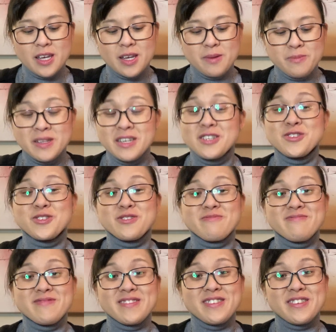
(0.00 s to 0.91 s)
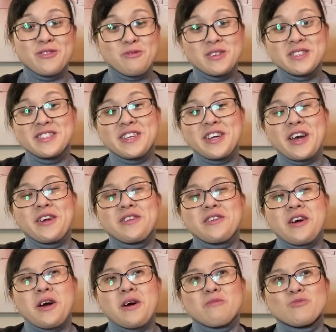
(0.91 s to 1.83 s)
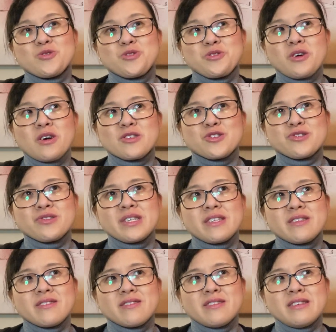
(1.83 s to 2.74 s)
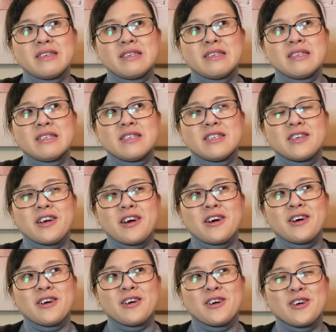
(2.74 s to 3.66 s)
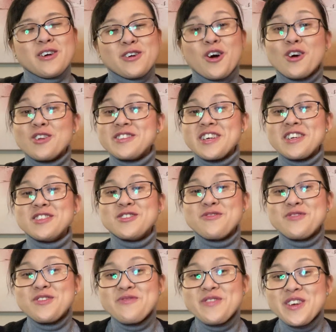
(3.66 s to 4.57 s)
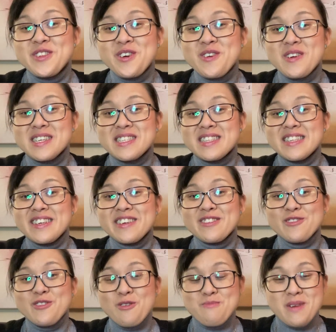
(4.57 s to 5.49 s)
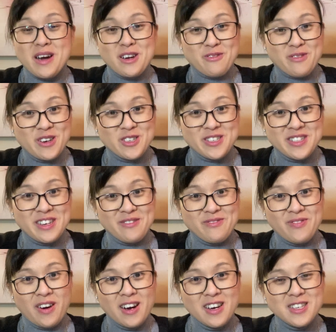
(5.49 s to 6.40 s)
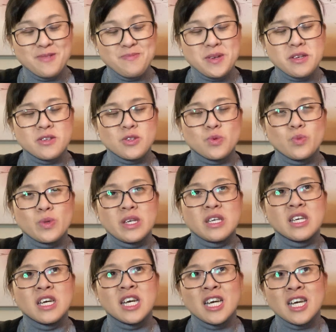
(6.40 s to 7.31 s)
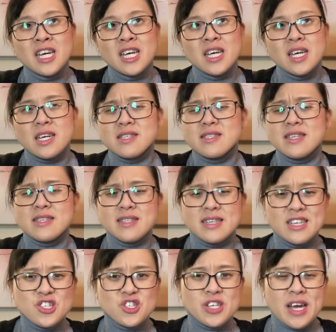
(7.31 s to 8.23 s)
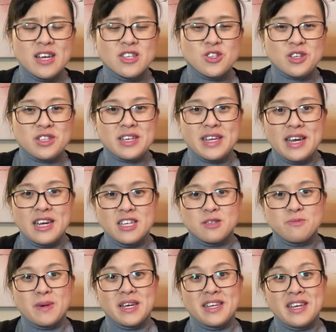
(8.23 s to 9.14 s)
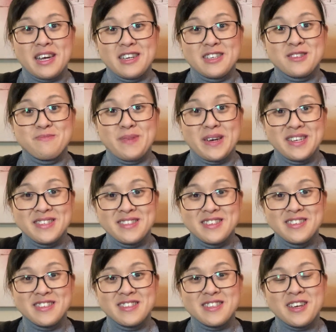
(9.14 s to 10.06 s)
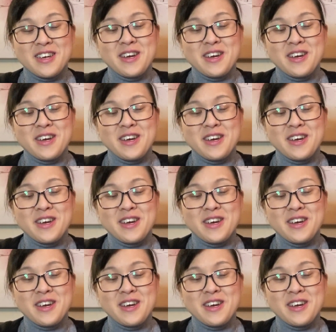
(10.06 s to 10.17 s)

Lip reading: please, once again, do not treat the contents of the video as legal or migration advice, because we assess each case on a case-by-case basis.